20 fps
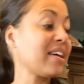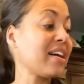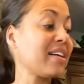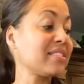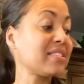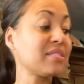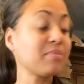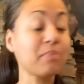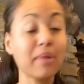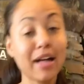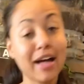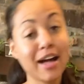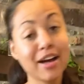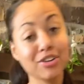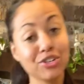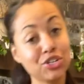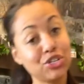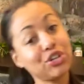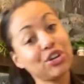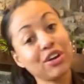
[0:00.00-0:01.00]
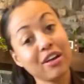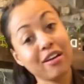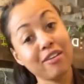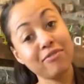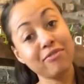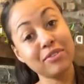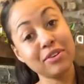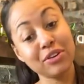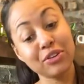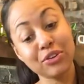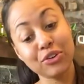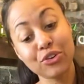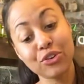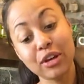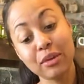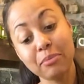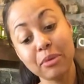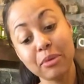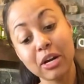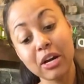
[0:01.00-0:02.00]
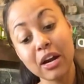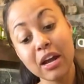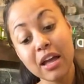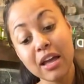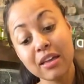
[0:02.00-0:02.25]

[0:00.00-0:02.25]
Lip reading: a splash of vanilla creamer.